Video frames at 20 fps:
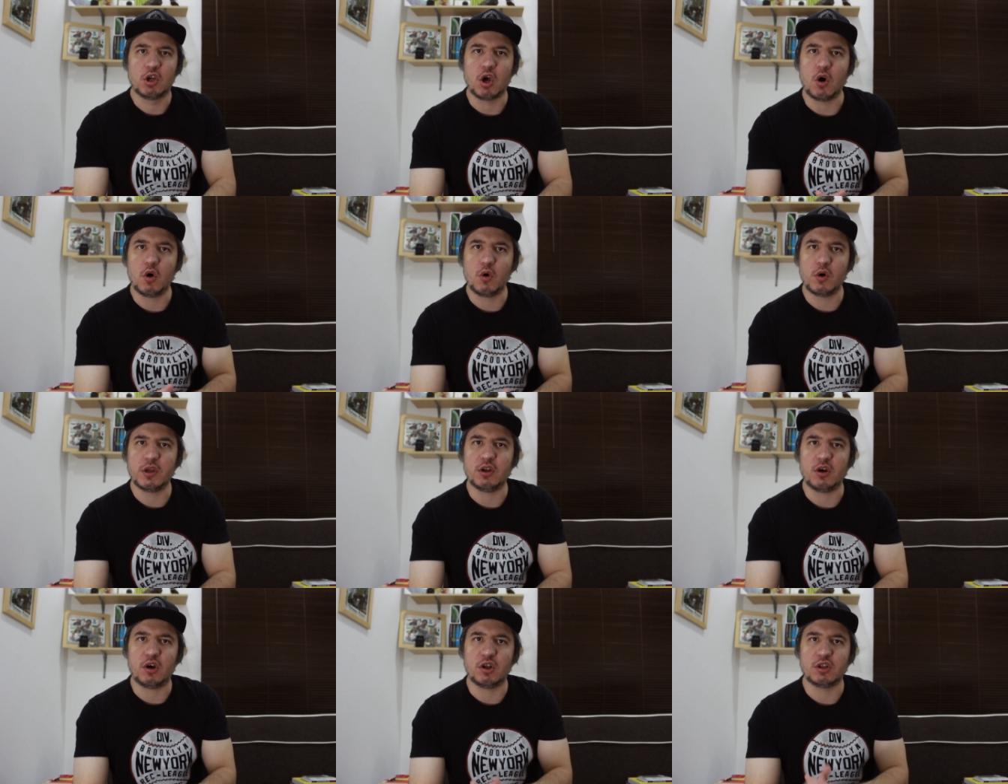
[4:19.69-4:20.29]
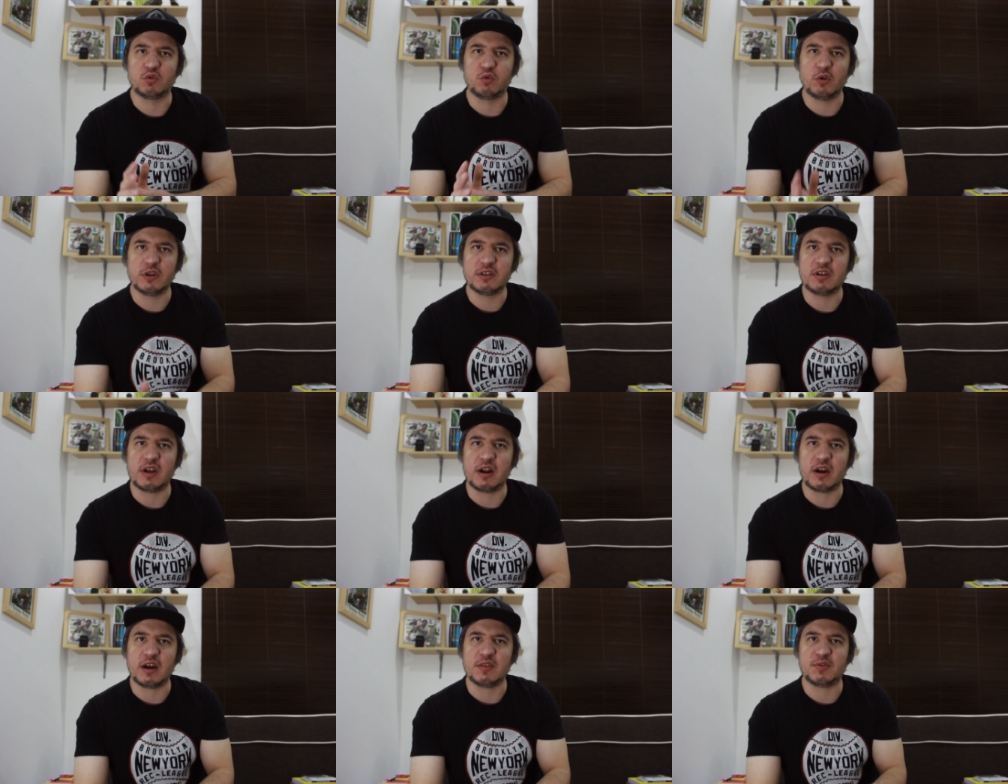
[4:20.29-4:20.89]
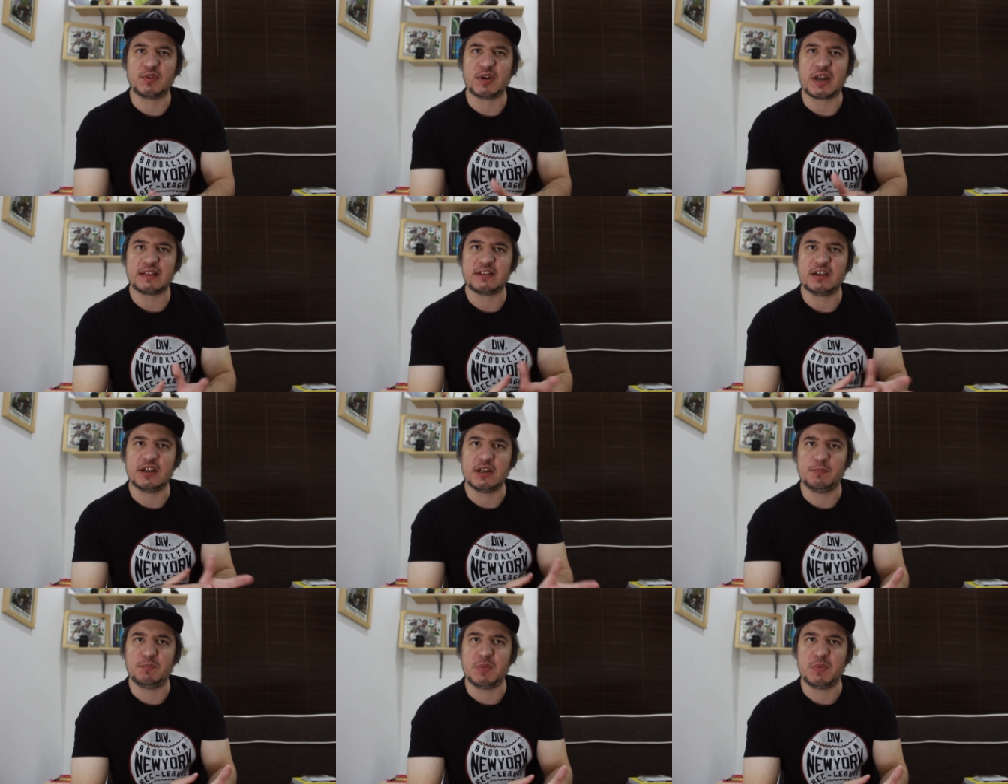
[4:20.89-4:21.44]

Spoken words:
Going on Twitter and threatening